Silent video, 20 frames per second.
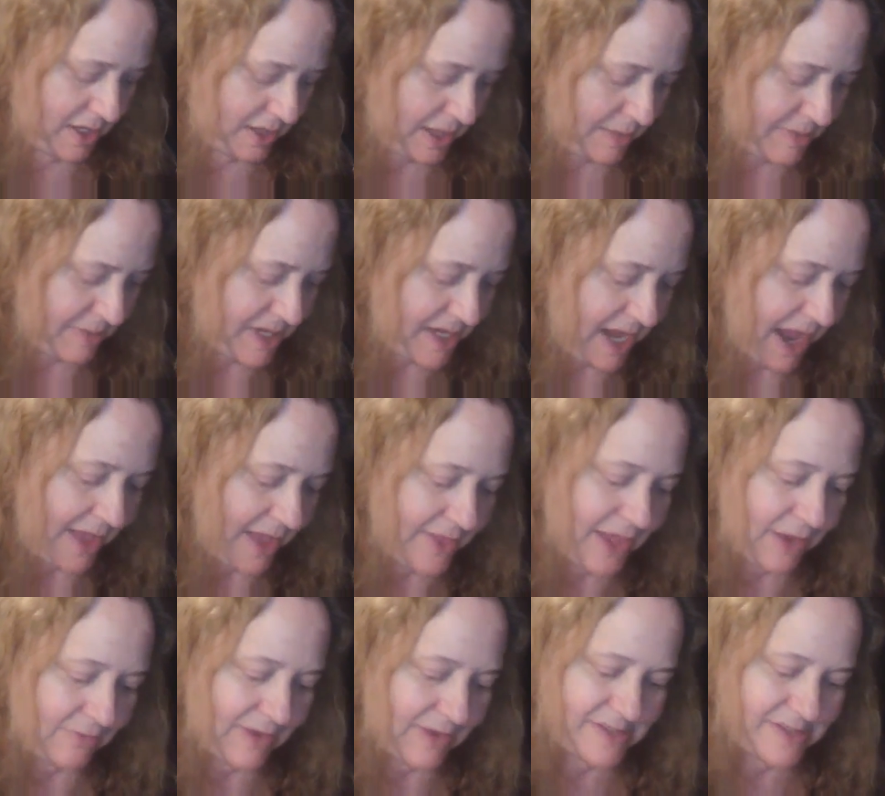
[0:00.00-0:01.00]
Let me know how
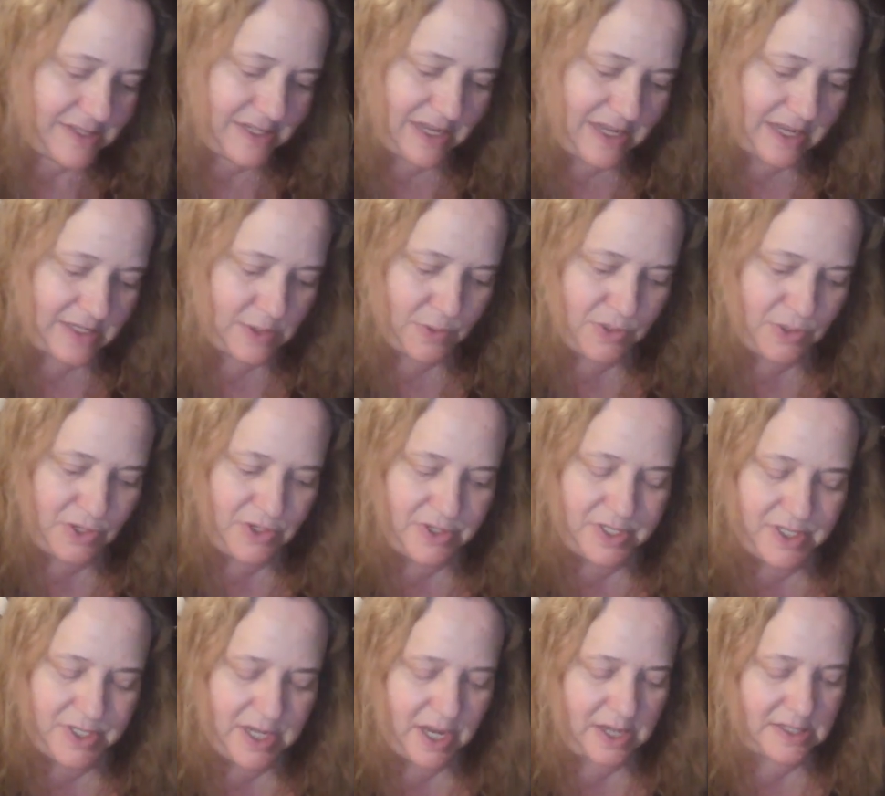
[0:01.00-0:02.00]
that resonates with you,
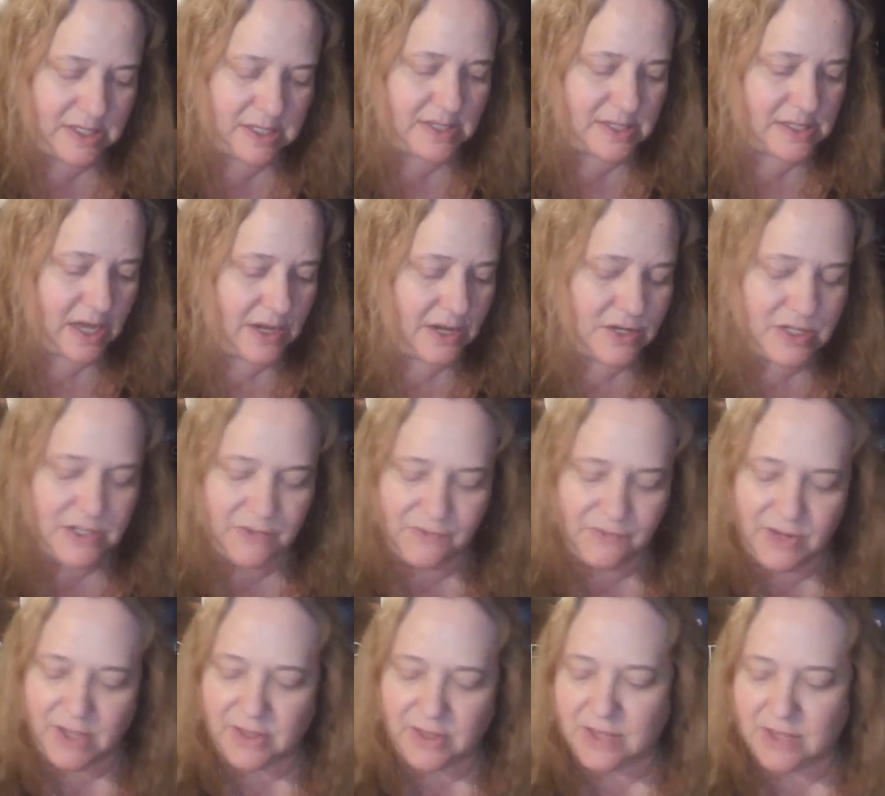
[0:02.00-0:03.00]
Stace, because I just
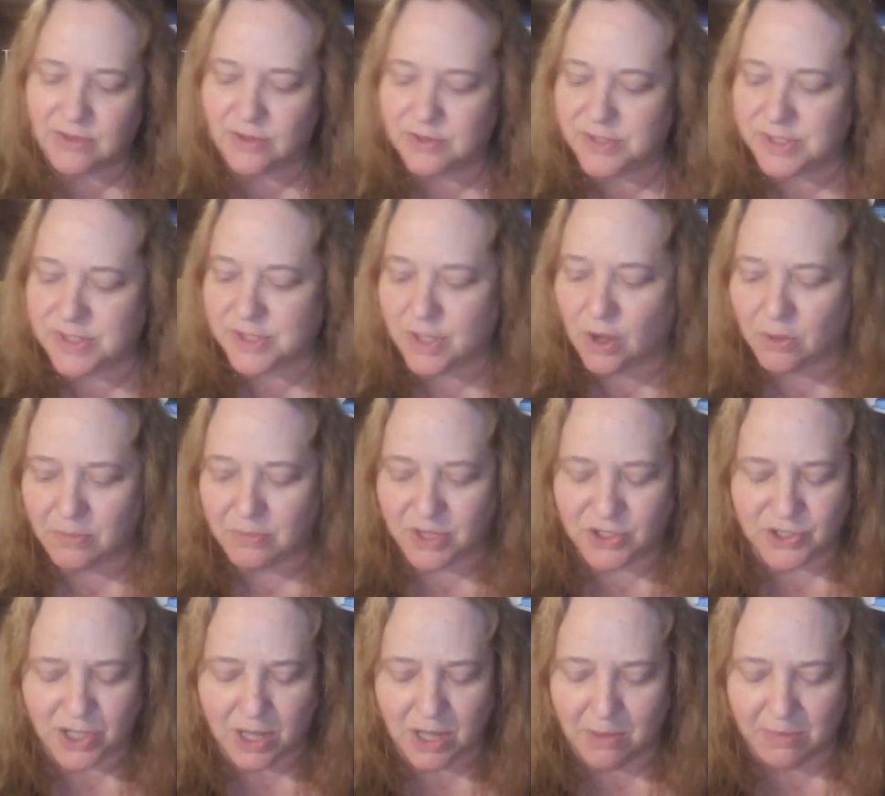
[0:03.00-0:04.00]
feel like there's so
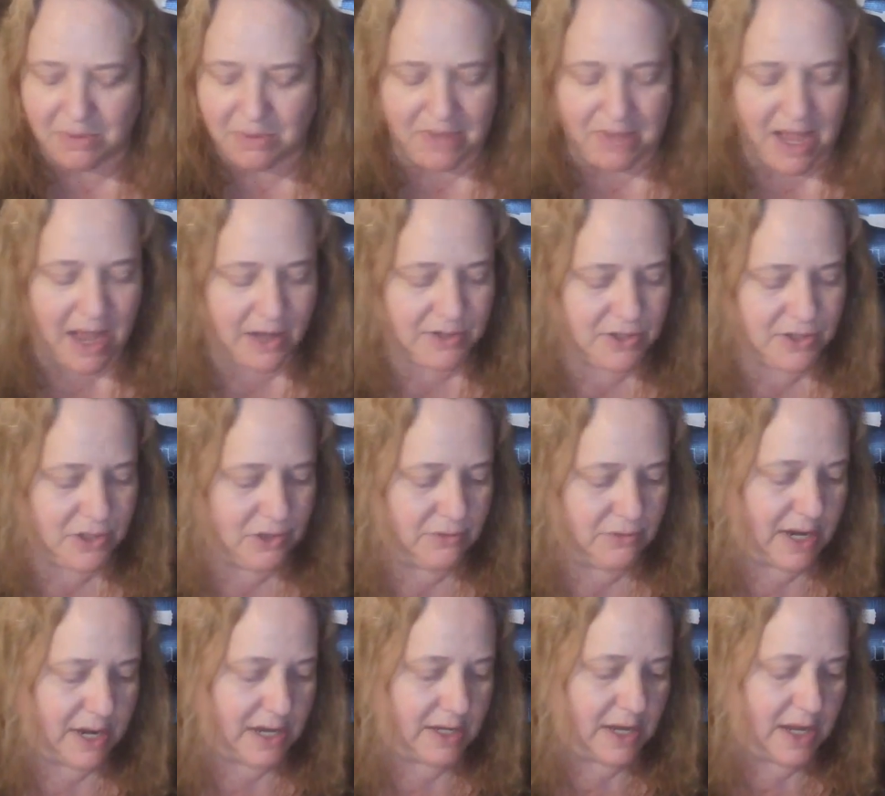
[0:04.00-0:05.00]
much coming back to
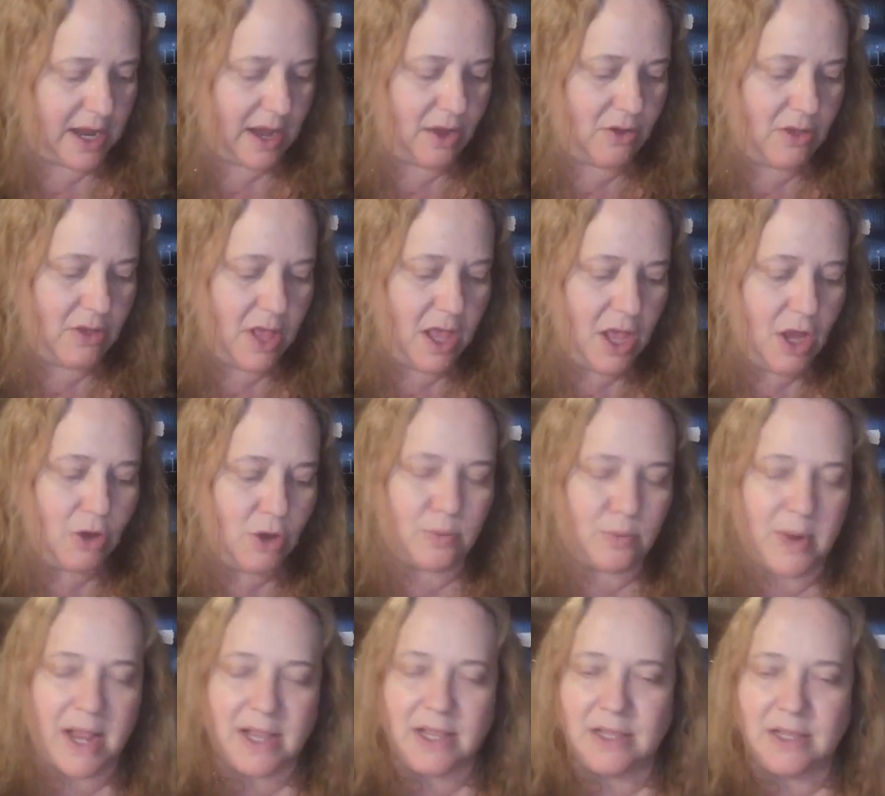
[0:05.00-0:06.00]
you right now.
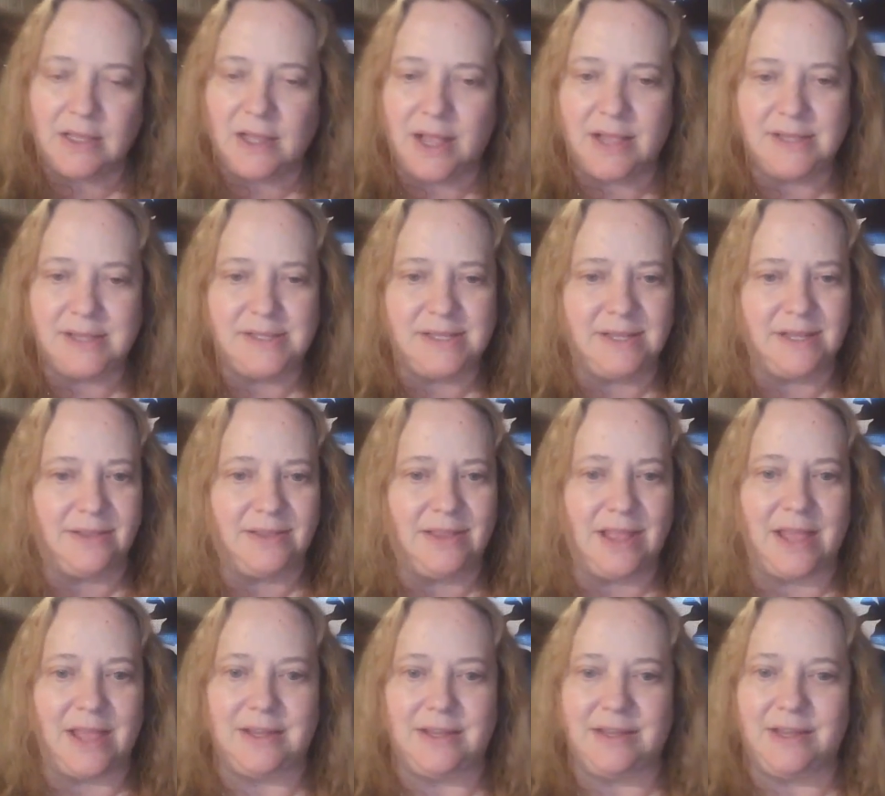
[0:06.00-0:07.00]
Recognize it and
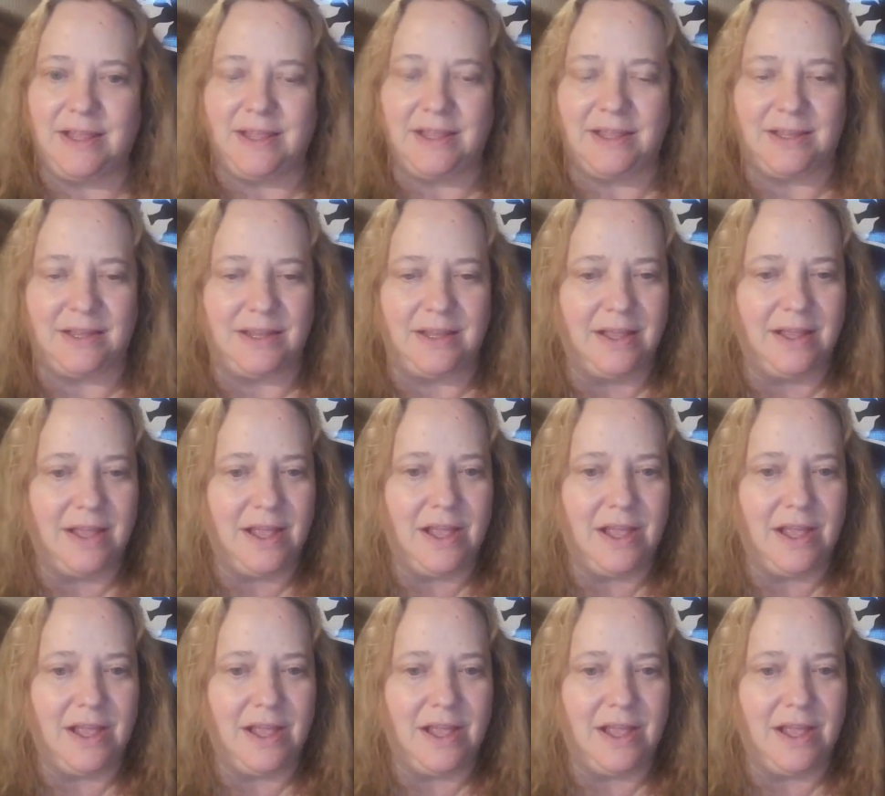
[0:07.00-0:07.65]
let it in.